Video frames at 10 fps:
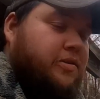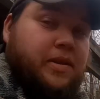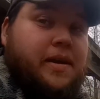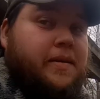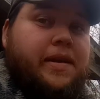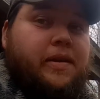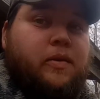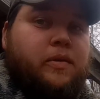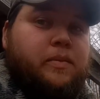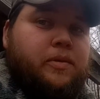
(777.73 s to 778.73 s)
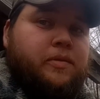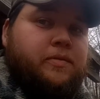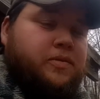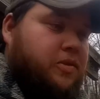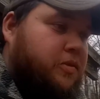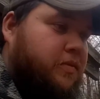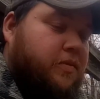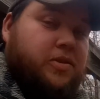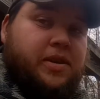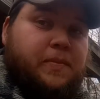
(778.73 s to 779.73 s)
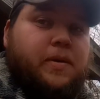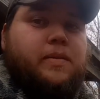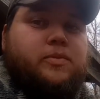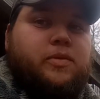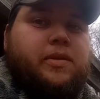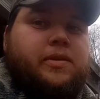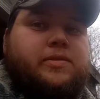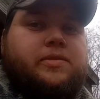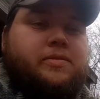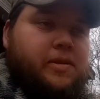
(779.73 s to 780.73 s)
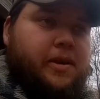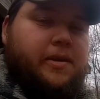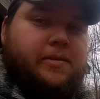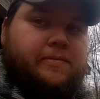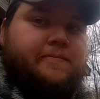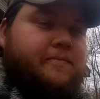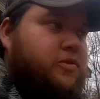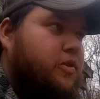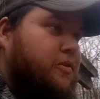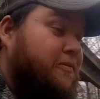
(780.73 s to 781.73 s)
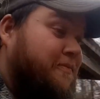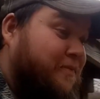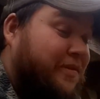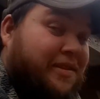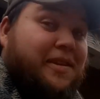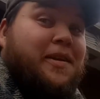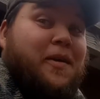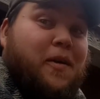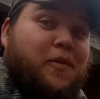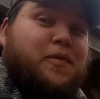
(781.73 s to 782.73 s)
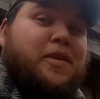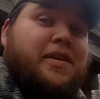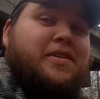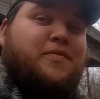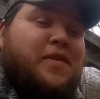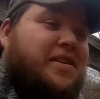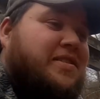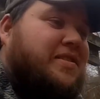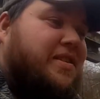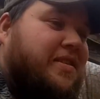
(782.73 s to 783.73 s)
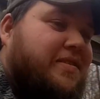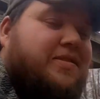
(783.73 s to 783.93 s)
So now it ain't going to move. So if there's any problems with it, it's the gun. So hopefully this fixes it.